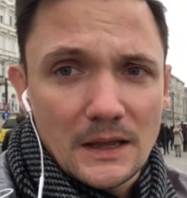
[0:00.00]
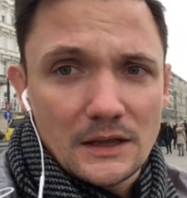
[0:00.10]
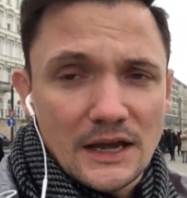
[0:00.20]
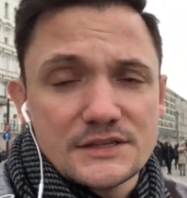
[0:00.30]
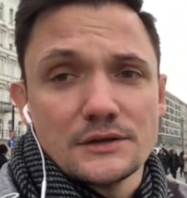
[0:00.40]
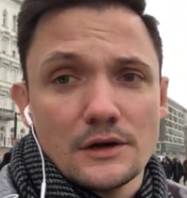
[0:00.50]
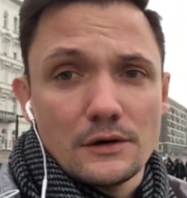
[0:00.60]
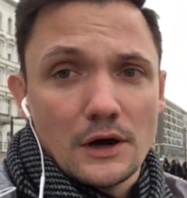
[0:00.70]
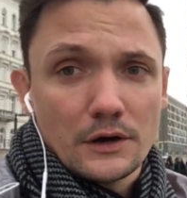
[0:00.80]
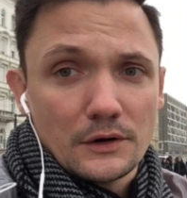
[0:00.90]
as you know,
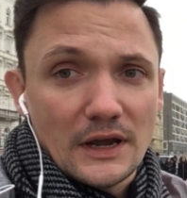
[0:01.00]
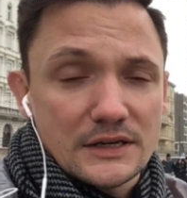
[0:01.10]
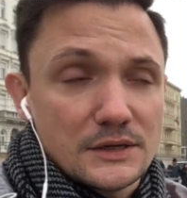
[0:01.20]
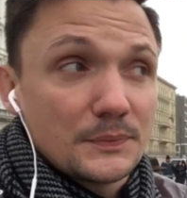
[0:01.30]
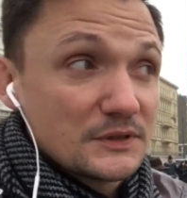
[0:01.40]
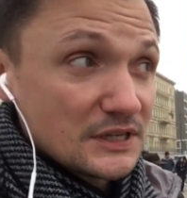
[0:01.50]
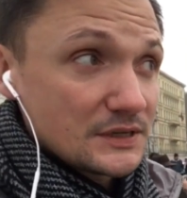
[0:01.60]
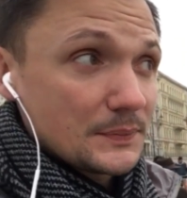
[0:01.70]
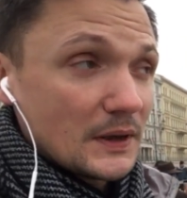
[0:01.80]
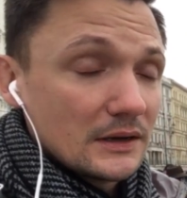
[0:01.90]
Hungary actually
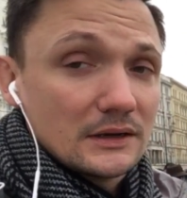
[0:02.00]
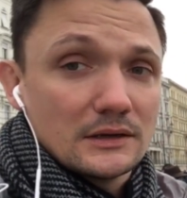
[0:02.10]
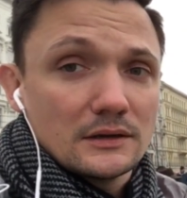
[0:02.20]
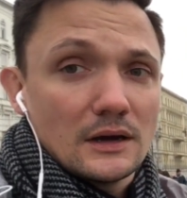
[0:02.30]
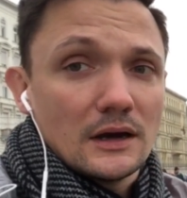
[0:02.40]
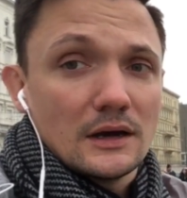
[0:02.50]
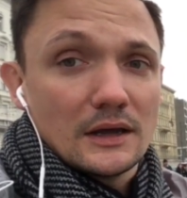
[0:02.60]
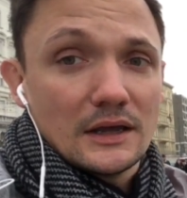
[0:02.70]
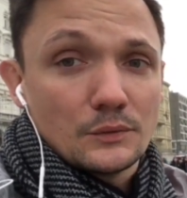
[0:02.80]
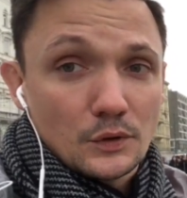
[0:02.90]
participated
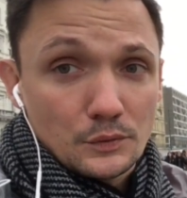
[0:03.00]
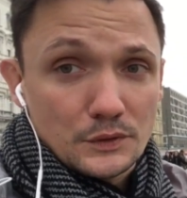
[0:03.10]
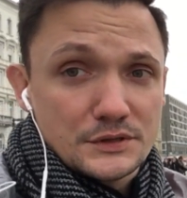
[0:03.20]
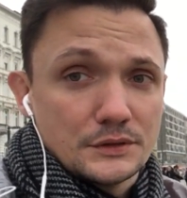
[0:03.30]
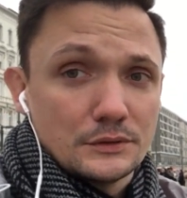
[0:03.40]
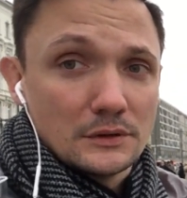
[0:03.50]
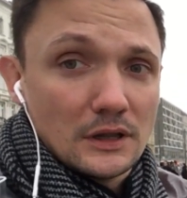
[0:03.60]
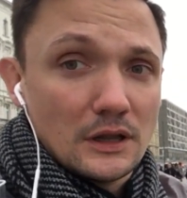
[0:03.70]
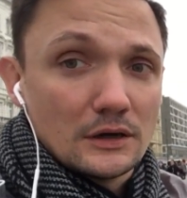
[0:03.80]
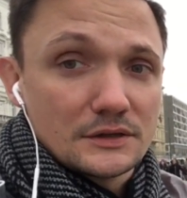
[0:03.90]
in World War II
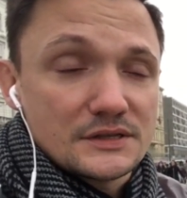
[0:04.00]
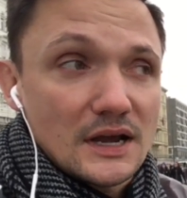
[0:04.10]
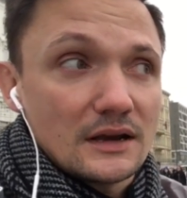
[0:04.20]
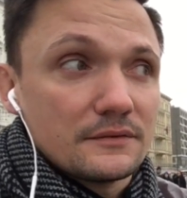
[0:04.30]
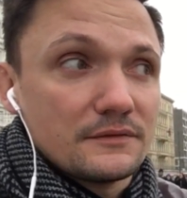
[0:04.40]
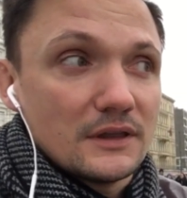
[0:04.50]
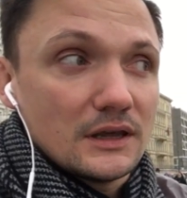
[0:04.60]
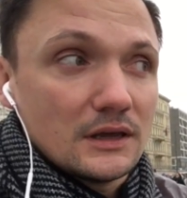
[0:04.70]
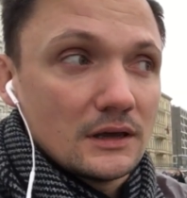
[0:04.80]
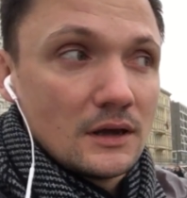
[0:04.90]
alongside of
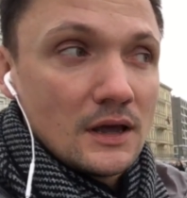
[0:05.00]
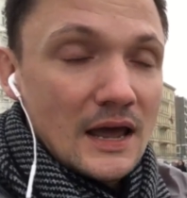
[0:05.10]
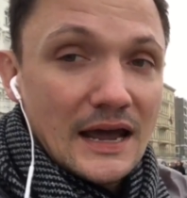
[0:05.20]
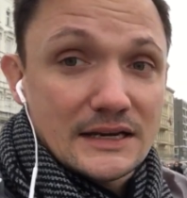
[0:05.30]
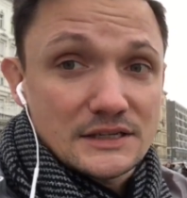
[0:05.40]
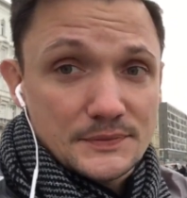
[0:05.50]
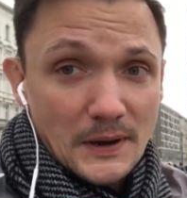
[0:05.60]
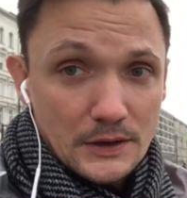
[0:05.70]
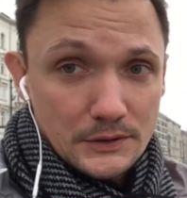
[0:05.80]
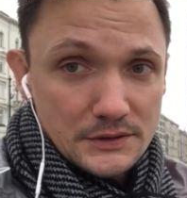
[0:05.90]
the Axis
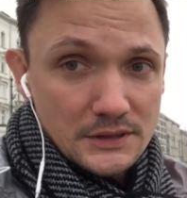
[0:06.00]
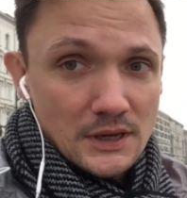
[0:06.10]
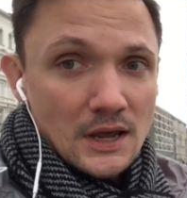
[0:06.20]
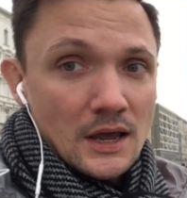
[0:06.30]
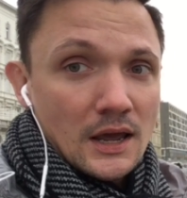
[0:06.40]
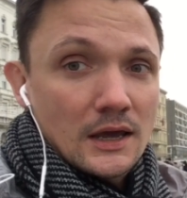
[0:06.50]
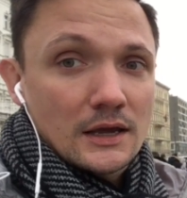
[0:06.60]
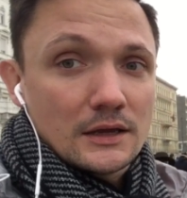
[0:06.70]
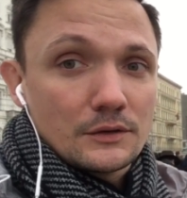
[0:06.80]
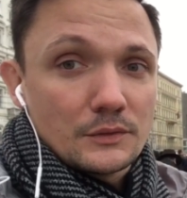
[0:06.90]
powers,
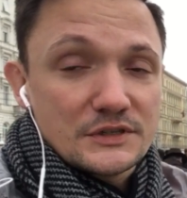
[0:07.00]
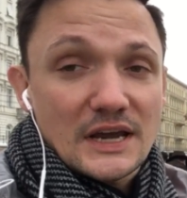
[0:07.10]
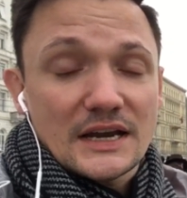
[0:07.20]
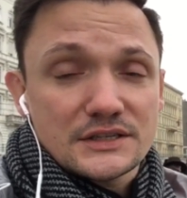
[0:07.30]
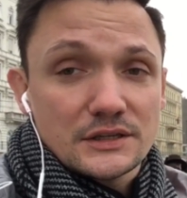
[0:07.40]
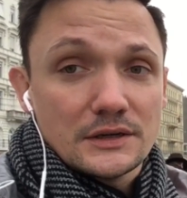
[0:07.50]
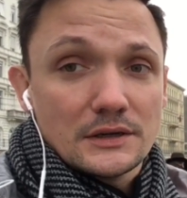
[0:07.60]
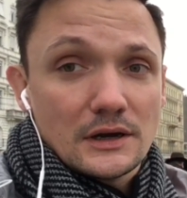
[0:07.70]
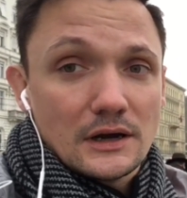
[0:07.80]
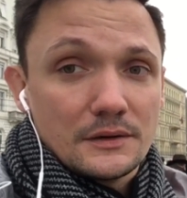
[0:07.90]
and which
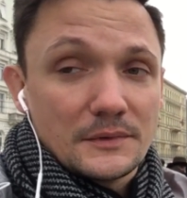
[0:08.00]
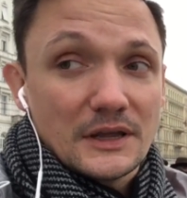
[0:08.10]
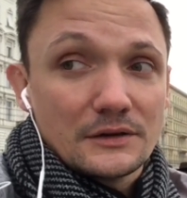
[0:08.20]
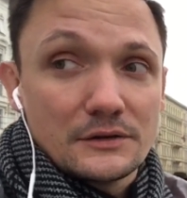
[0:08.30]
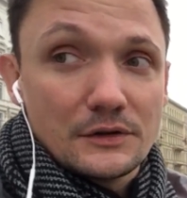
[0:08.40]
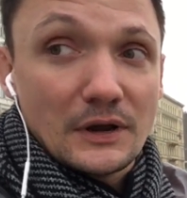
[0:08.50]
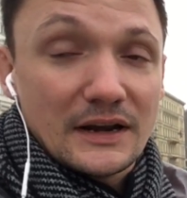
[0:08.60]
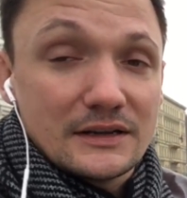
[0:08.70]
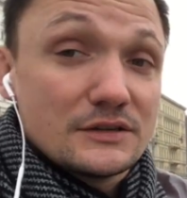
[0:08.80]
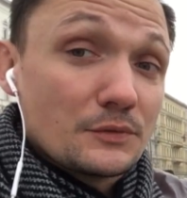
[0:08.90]
actually they
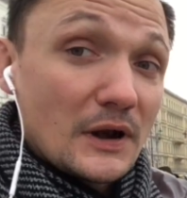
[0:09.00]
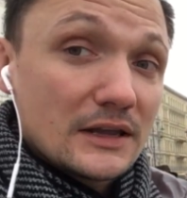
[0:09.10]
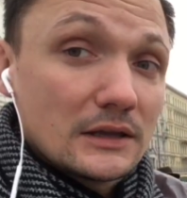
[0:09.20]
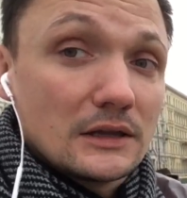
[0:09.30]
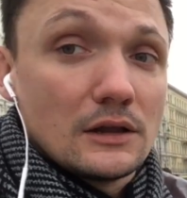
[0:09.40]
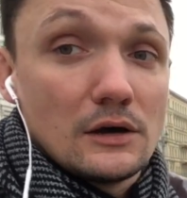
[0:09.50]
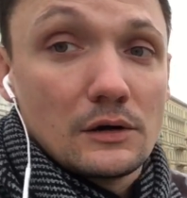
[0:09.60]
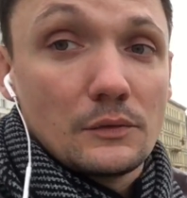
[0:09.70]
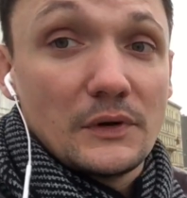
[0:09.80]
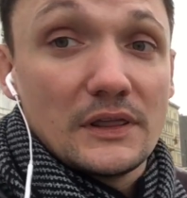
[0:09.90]
united directly
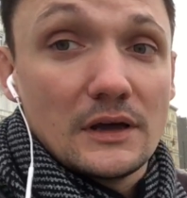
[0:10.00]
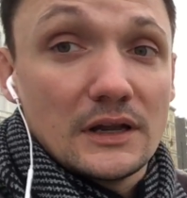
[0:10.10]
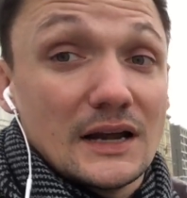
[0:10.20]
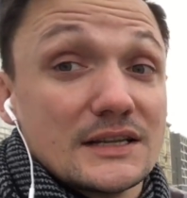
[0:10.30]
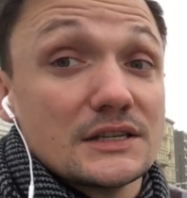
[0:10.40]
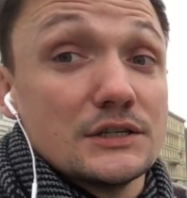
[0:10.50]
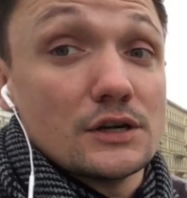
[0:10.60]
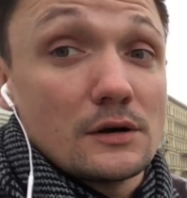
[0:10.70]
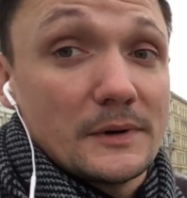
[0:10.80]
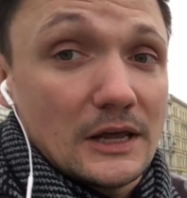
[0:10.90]
along with Nazi
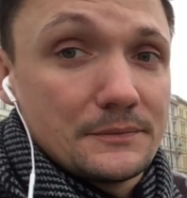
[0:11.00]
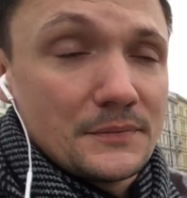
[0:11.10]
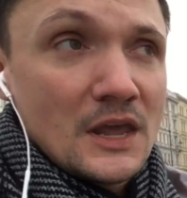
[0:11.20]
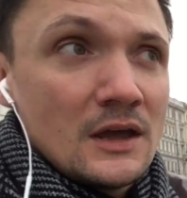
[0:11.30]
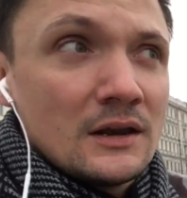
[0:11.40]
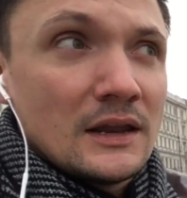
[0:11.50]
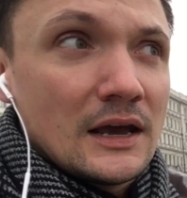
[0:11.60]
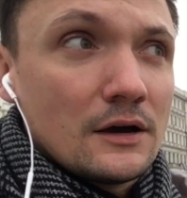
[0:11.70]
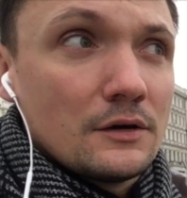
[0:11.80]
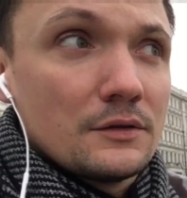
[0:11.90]
Germany.
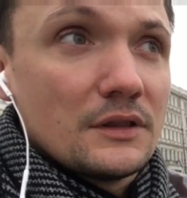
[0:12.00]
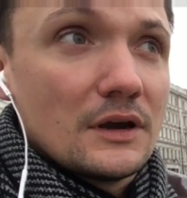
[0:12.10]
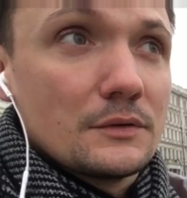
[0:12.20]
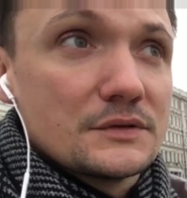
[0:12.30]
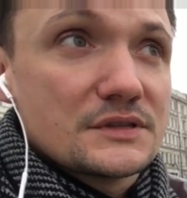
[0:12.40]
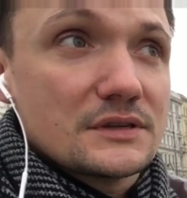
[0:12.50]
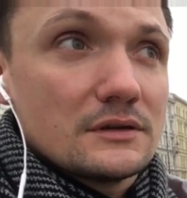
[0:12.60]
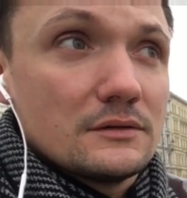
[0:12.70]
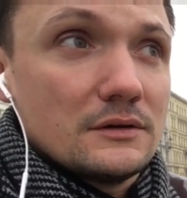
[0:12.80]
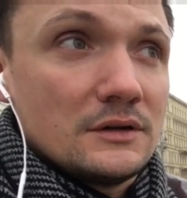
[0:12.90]
Now, there was
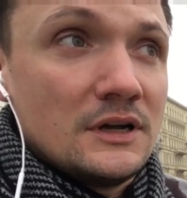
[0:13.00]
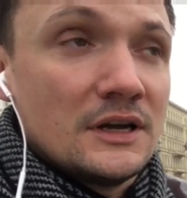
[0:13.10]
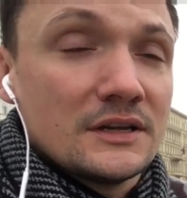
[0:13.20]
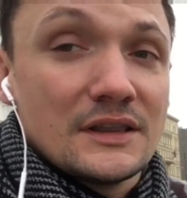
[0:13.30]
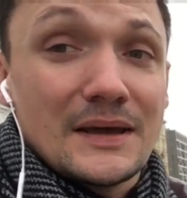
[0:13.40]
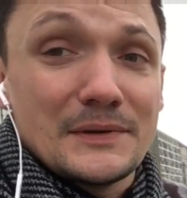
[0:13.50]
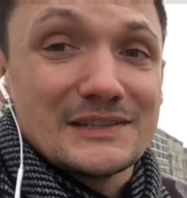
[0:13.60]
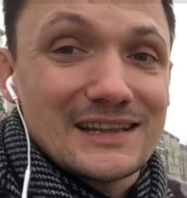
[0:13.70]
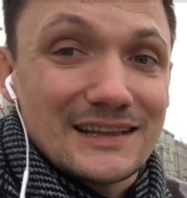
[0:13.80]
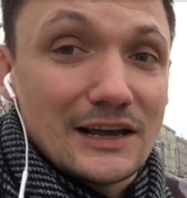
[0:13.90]
that
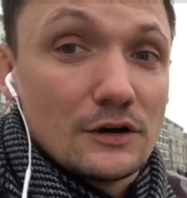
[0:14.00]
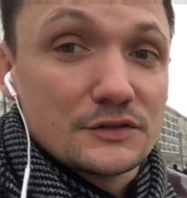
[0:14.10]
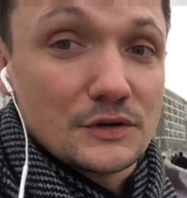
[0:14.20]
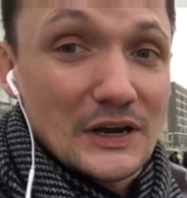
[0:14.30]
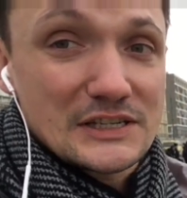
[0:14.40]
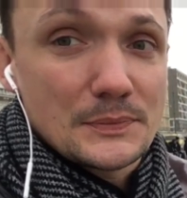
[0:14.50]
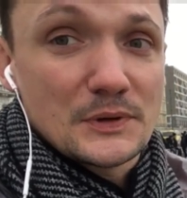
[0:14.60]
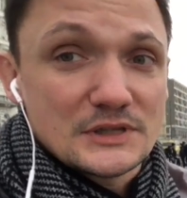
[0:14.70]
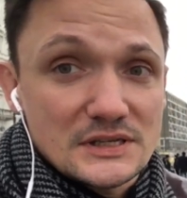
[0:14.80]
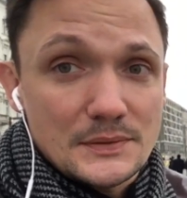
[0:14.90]
means that they also actually
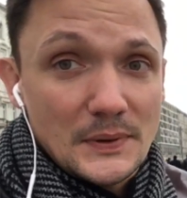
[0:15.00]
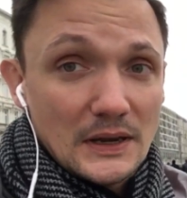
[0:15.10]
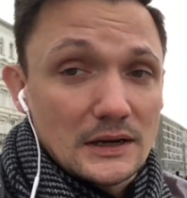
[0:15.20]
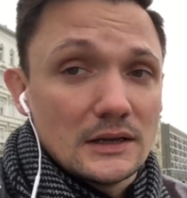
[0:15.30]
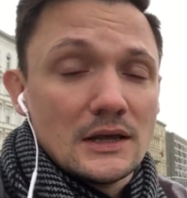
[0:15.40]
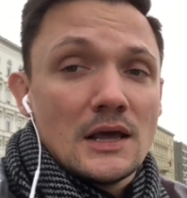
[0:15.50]
participated